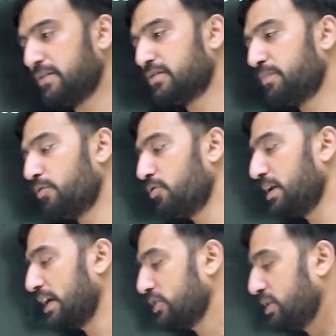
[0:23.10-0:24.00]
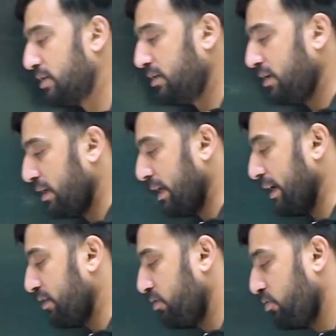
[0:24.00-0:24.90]
upon action
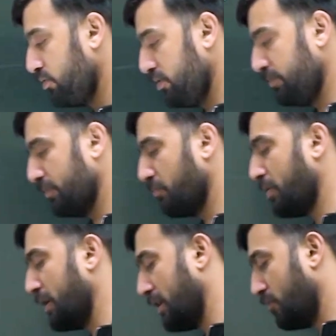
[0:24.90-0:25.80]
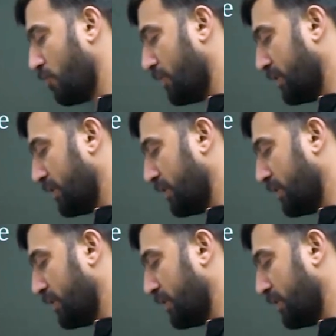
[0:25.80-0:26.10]
like load, bending moment,